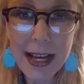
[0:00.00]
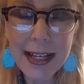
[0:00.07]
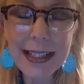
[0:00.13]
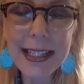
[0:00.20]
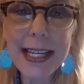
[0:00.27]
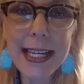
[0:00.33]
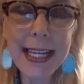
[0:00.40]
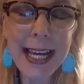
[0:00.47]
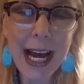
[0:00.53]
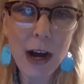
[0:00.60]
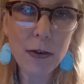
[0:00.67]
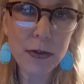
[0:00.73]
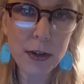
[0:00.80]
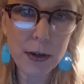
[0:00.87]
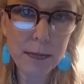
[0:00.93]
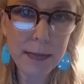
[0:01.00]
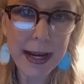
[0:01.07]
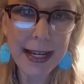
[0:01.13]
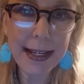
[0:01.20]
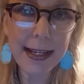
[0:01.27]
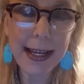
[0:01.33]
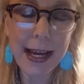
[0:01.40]
cleaning out their
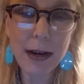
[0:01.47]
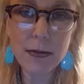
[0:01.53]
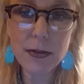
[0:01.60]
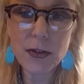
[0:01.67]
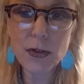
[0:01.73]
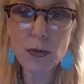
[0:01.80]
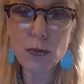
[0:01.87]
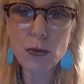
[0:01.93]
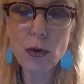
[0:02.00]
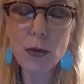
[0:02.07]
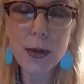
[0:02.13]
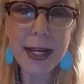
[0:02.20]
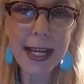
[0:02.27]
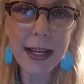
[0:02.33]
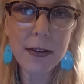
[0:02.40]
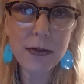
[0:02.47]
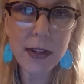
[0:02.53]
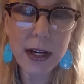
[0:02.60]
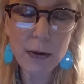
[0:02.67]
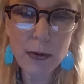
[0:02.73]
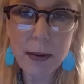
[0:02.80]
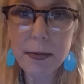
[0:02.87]
bank accounts, ruining
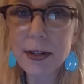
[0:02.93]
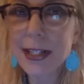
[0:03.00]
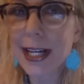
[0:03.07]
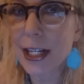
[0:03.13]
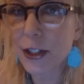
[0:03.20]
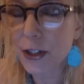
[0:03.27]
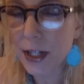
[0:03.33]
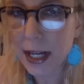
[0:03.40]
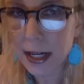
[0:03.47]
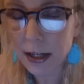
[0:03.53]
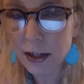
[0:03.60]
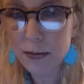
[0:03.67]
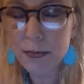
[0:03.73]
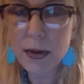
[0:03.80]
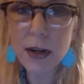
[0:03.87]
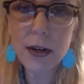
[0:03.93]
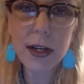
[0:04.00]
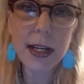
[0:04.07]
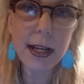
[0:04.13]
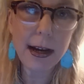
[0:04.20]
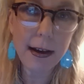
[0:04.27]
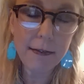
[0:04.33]
their reputation in a
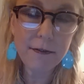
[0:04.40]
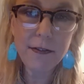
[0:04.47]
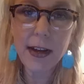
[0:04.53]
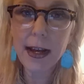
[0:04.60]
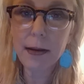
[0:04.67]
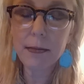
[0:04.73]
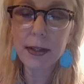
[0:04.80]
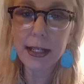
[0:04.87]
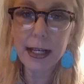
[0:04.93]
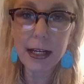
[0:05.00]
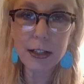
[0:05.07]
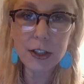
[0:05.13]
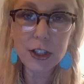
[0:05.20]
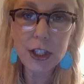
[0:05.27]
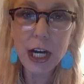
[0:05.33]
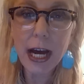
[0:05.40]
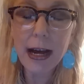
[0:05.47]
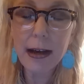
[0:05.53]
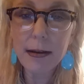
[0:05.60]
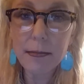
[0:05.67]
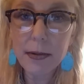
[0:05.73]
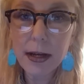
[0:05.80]
community, a family, a
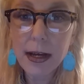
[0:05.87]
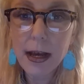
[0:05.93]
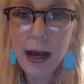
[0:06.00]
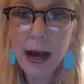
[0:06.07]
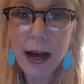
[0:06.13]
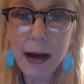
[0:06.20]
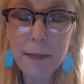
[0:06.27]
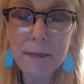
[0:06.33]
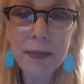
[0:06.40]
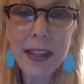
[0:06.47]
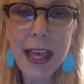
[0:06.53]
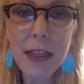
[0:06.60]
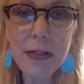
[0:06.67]
job um,